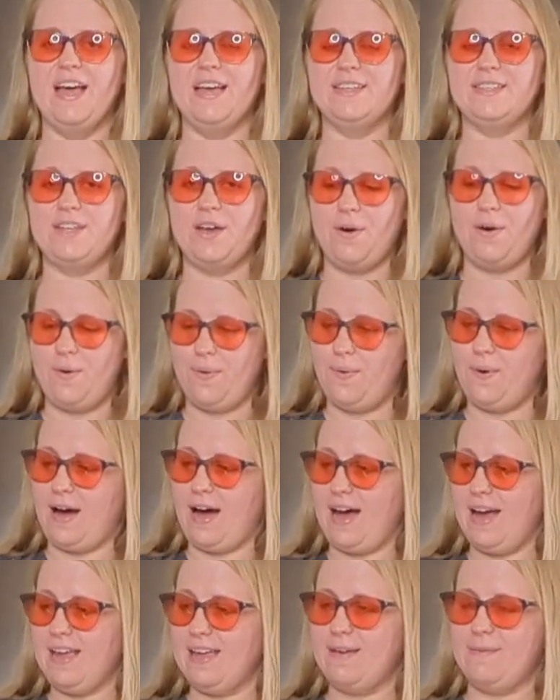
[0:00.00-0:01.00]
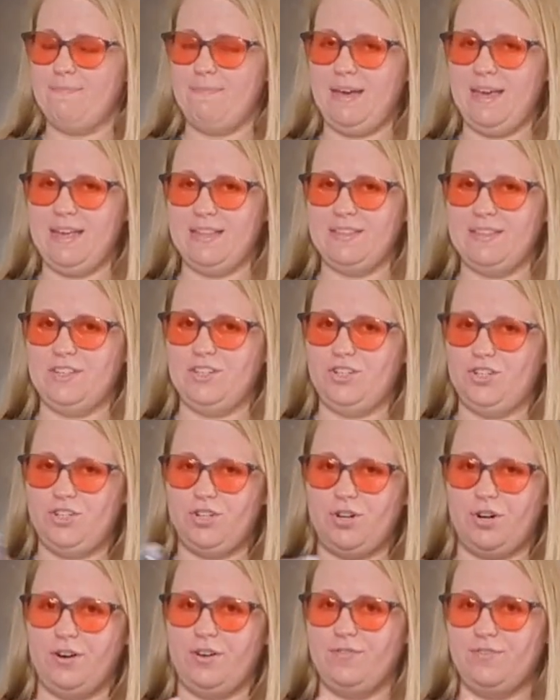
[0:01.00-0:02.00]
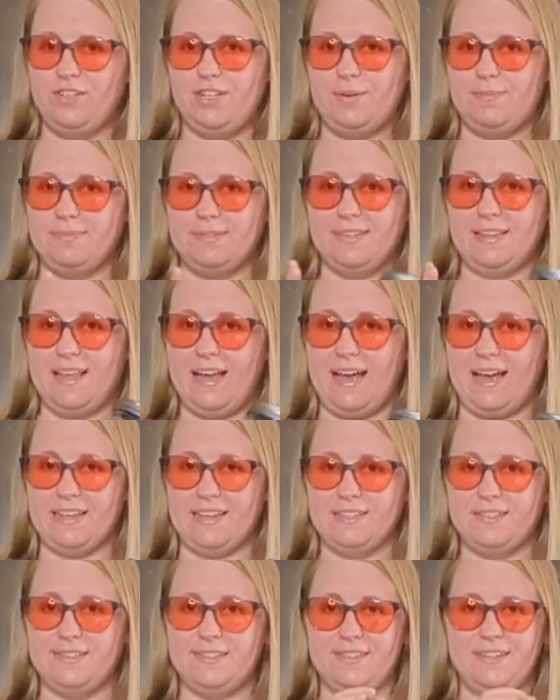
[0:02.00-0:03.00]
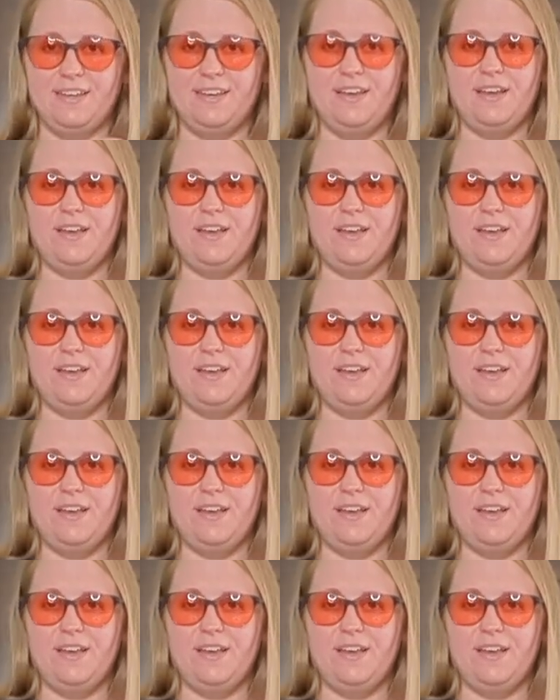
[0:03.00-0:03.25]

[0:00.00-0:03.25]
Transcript: So I can make this jar of chips last,